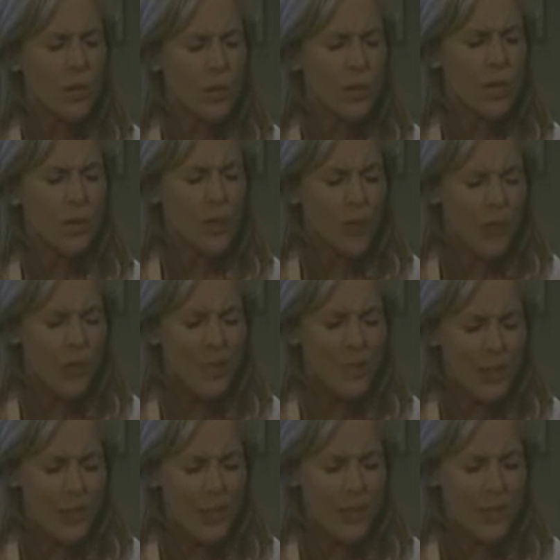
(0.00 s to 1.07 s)
one of the
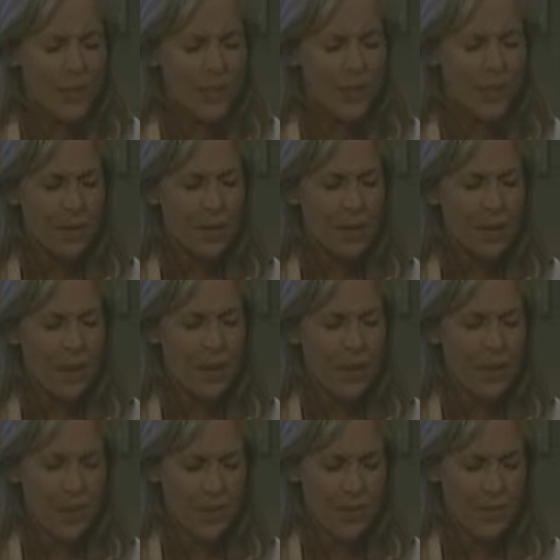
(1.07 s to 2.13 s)
worst times in
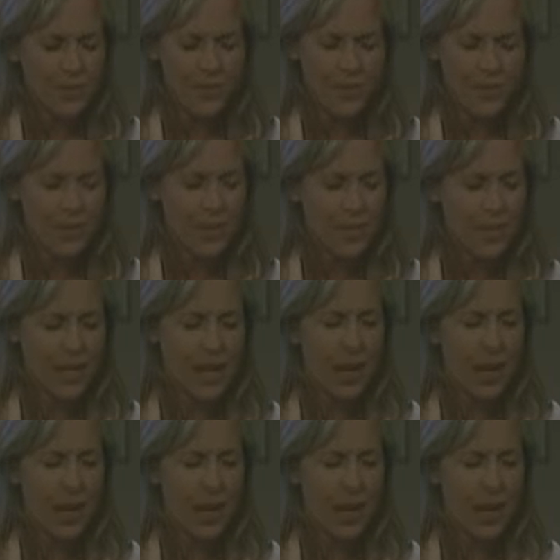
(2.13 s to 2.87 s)
my life.